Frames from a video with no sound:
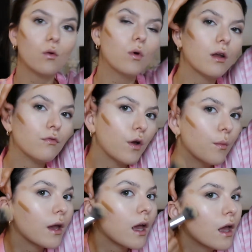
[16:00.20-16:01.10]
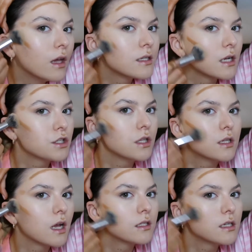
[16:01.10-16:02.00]
When I'm filming it, it's actually
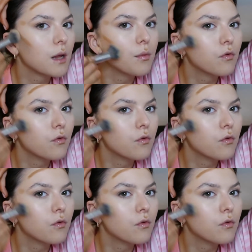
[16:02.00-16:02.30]
the Saturday